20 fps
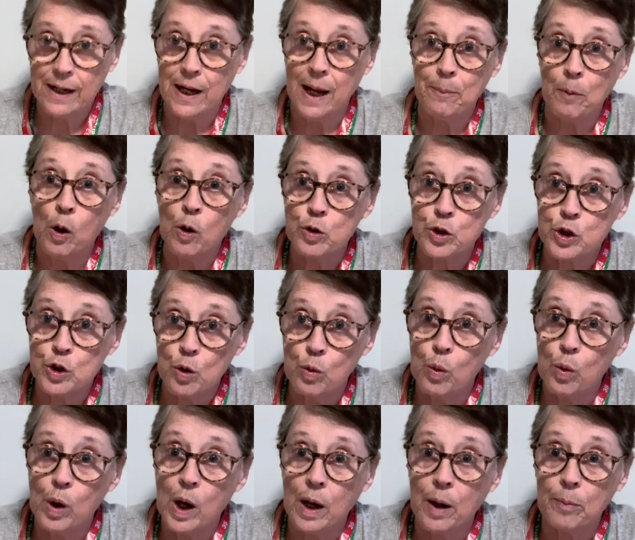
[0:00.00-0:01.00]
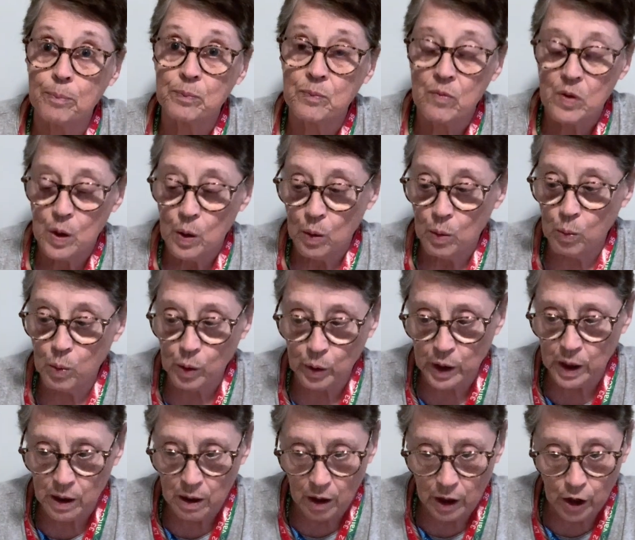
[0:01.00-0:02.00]
I'm also
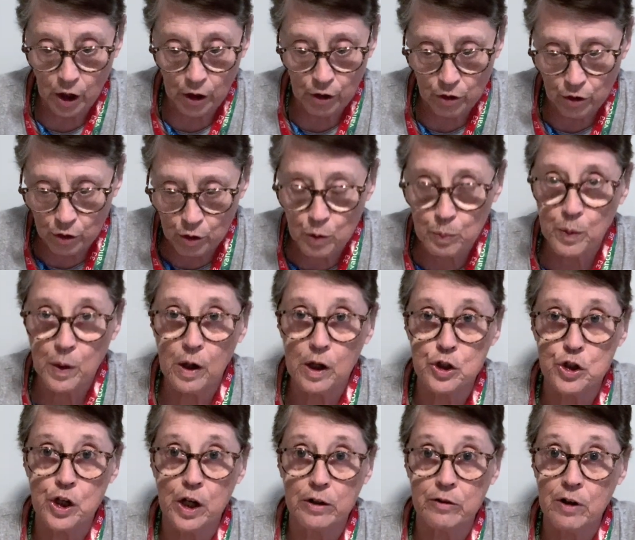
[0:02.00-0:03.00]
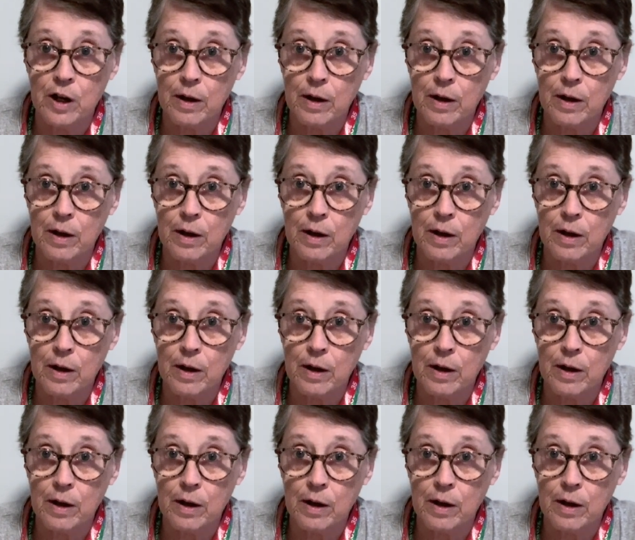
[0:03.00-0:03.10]
working on a new project,